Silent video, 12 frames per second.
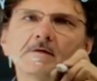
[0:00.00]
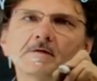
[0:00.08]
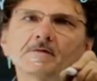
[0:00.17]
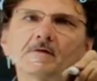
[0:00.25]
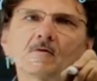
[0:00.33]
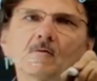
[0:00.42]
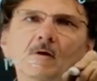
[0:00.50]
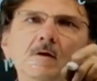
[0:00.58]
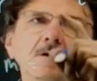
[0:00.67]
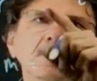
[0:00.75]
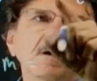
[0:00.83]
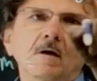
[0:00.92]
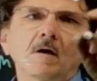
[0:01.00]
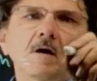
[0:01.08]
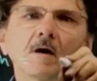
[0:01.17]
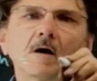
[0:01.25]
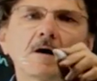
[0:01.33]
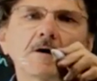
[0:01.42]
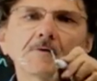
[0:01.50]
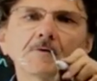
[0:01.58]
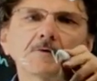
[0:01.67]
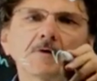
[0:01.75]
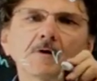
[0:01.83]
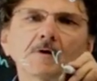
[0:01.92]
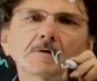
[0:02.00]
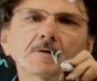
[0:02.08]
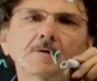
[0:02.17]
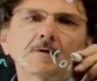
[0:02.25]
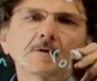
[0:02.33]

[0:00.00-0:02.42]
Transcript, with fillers: is equal ru naught